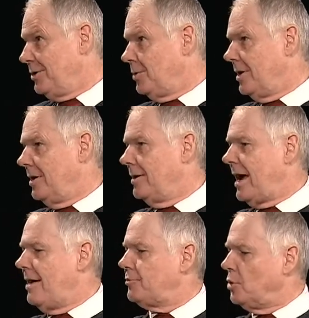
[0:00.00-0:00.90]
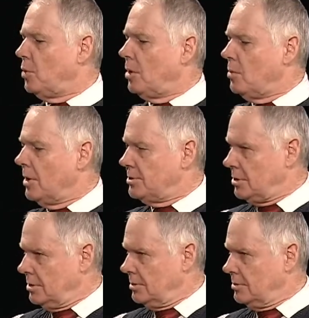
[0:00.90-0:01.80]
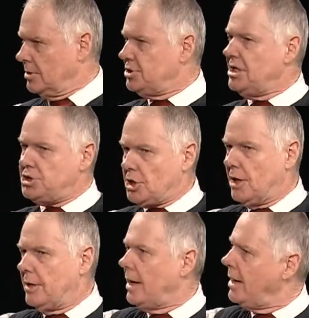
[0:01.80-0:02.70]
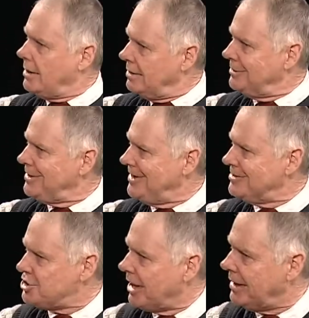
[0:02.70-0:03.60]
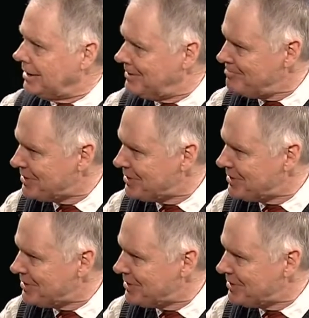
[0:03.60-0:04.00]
where after World War II, where de Chardin in China